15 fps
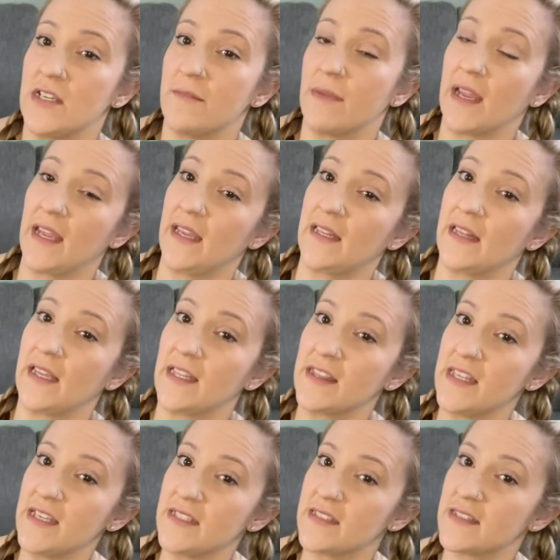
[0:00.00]
in my hand like
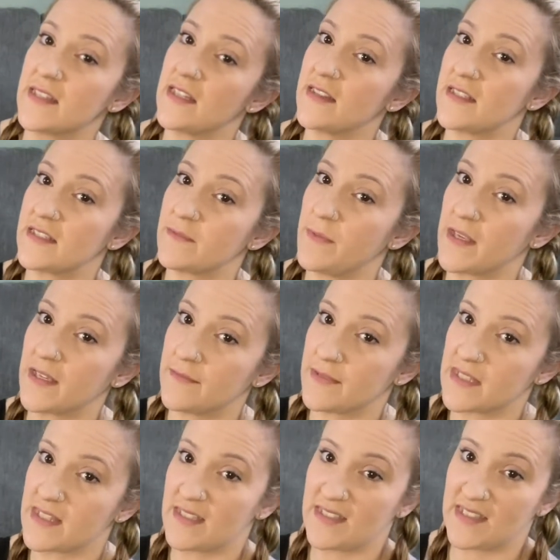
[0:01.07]
this, then this becomes
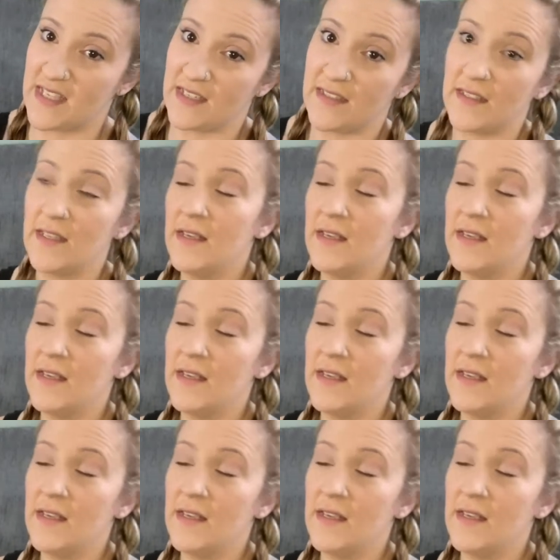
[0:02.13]
the sit.